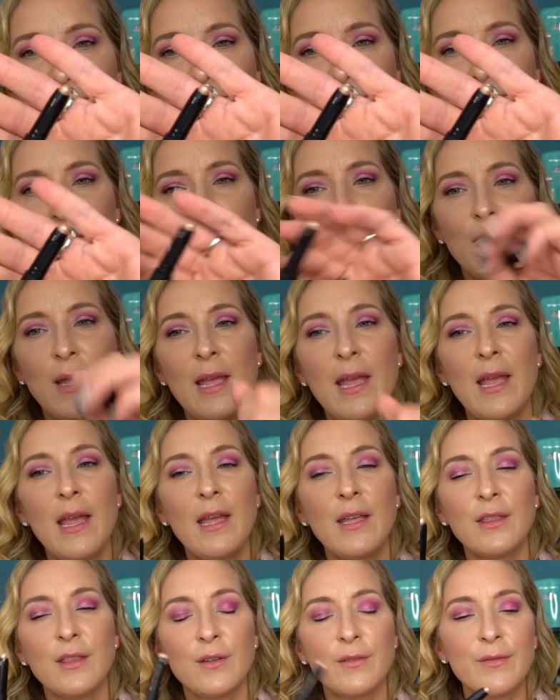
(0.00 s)
So
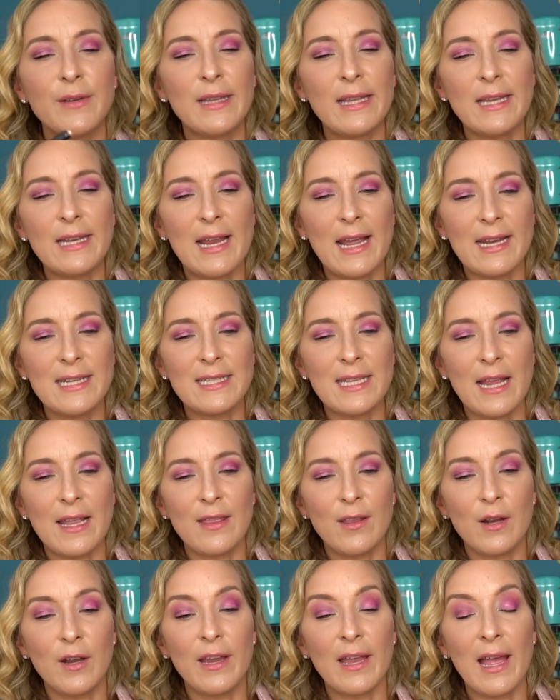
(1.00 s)
they're really nice
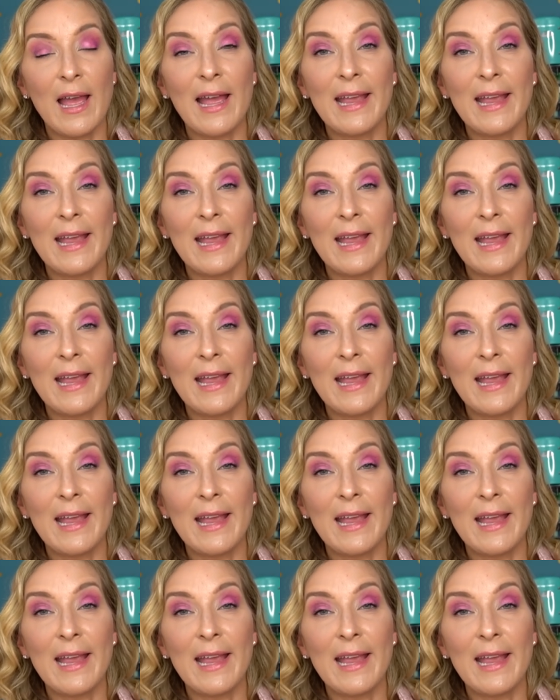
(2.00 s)
and they're,